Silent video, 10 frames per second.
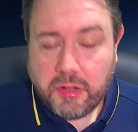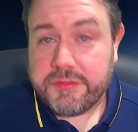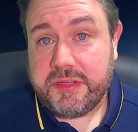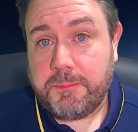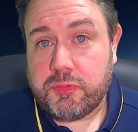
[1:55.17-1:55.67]

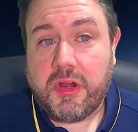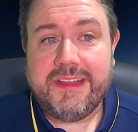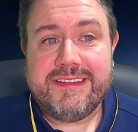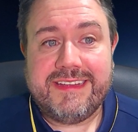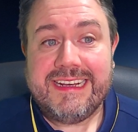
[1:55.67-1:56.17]

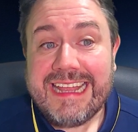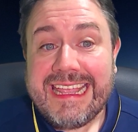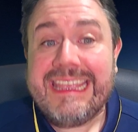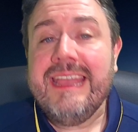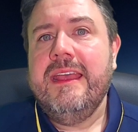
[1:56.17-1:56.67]

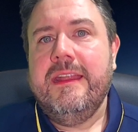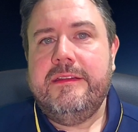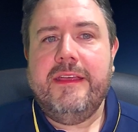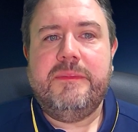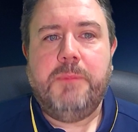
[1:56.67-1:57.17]
surprisingly,
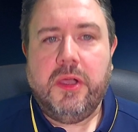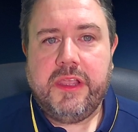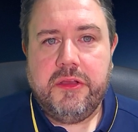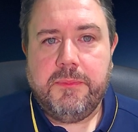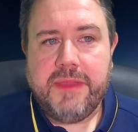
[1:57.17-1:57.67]
Des
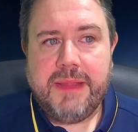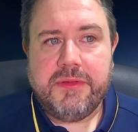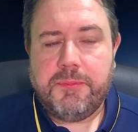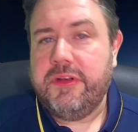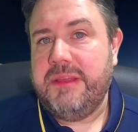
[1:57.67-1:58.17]
Buckingham named
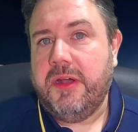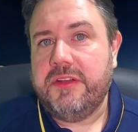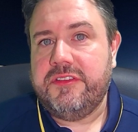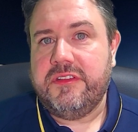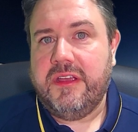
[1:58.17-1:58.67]
a pretty
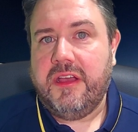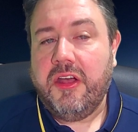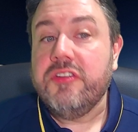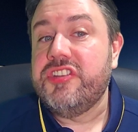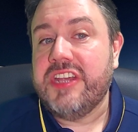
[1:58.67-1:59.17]
much
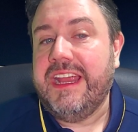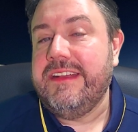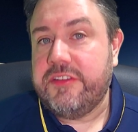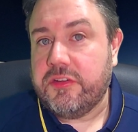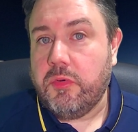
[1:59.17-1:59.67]

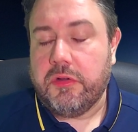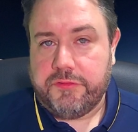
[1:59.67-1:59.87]
unchanged squad from